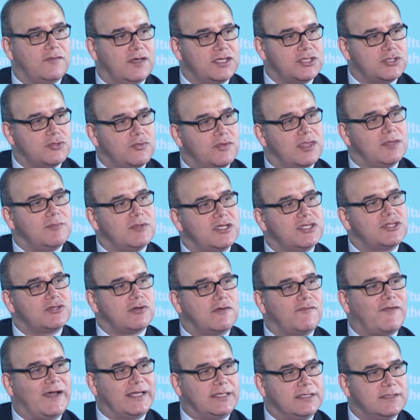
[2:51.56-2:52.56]
innovation with the
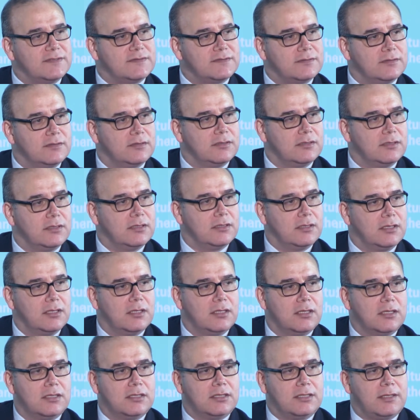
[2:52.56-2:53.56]
Ministry of Finance.
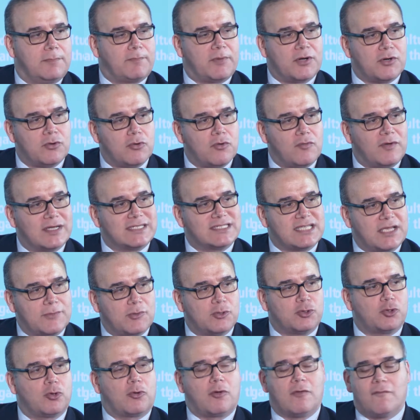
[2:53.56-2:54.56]
The Peru was
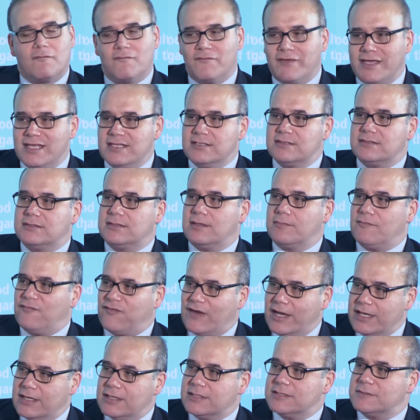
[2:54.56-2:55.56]
able to convince the
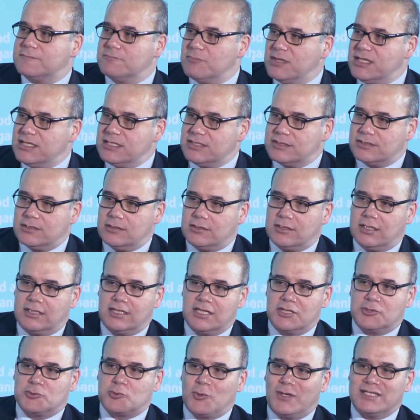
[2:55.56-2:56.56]
finance minister
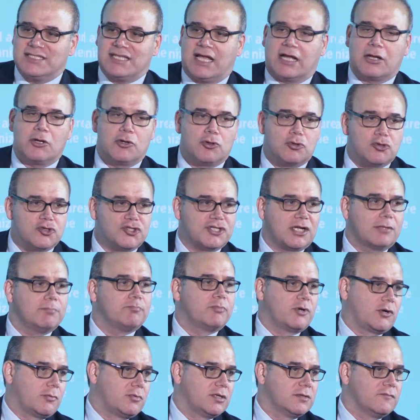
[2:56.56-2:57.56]
that this was a crucial
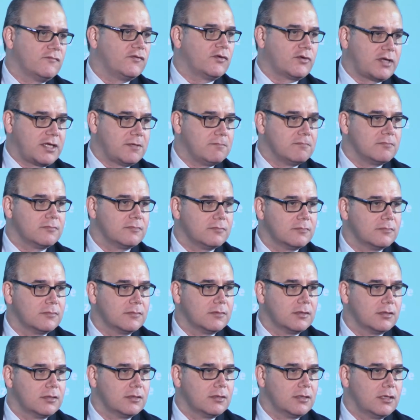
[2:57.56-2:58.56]
problem for him.
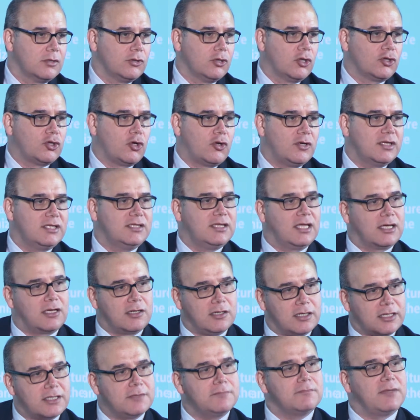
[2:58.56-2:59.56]
Not only in the
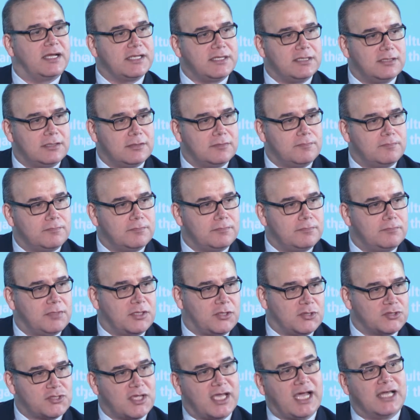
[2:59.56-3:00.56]
current budget,
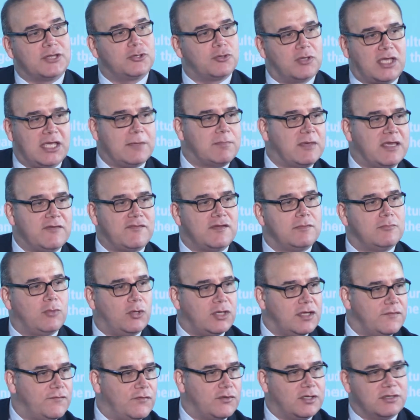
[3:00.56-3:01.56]
because he had to keep giving
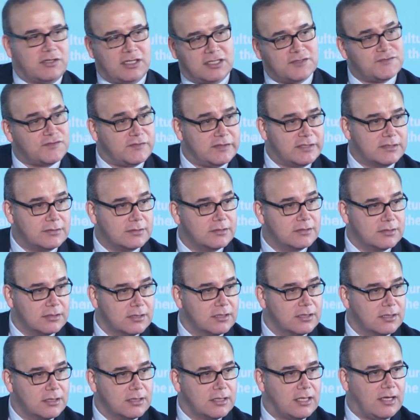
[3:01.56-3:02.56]
money for the transfers
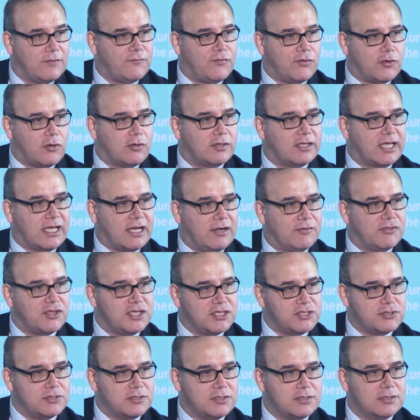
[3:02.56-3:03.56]
and for all the health
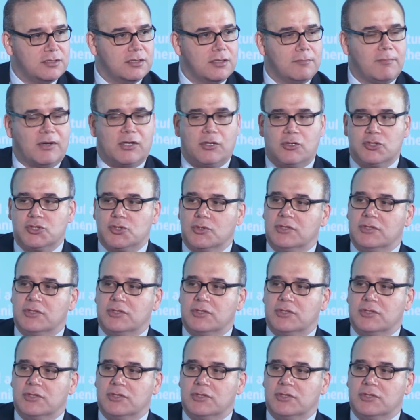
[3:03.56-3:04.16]
issues, but